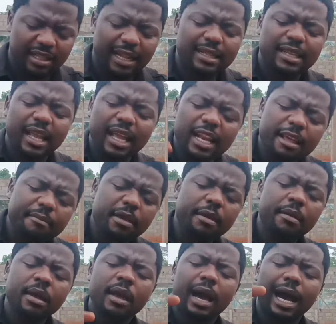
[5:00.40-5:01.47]
that the
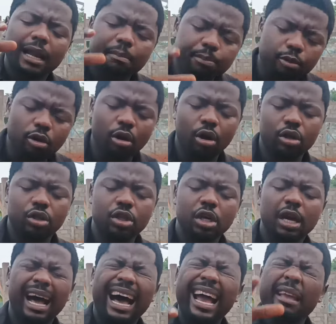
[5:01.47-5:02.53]
enemy had blocked,
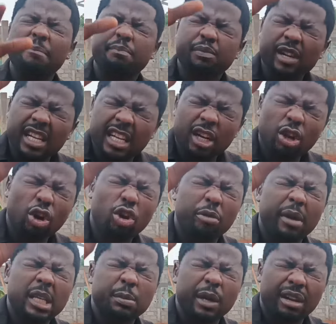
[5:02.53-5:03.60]
I pray the
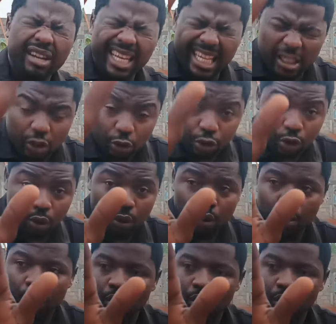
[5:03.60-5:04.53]
documents be released to you.